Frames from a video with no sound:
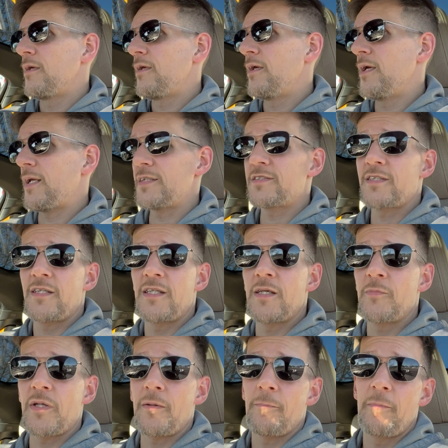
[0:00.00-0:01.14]
And I sent
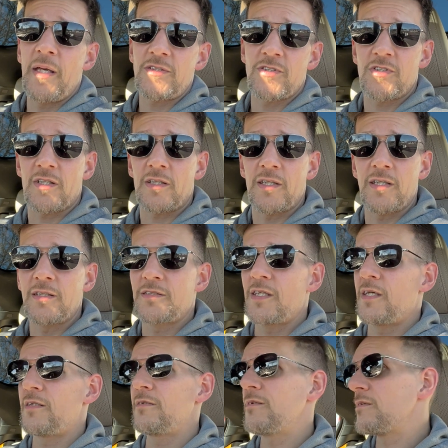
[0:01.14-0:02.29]
him a message on
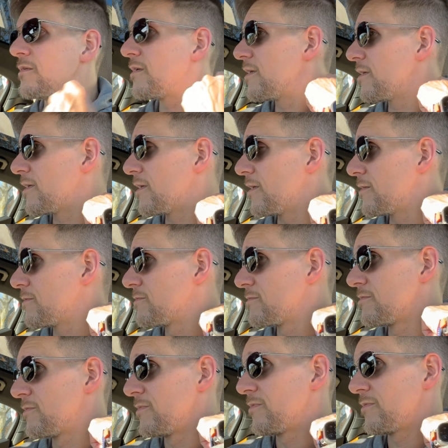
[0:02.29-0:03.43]
LinkedIn
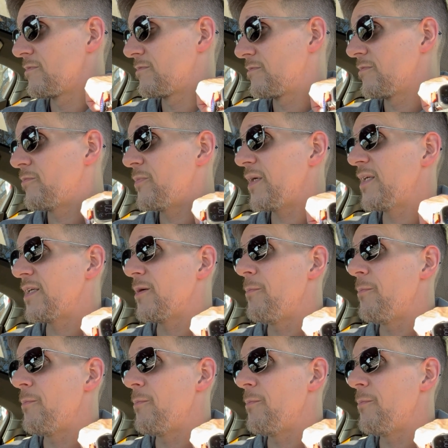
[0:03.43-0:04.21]
beginning of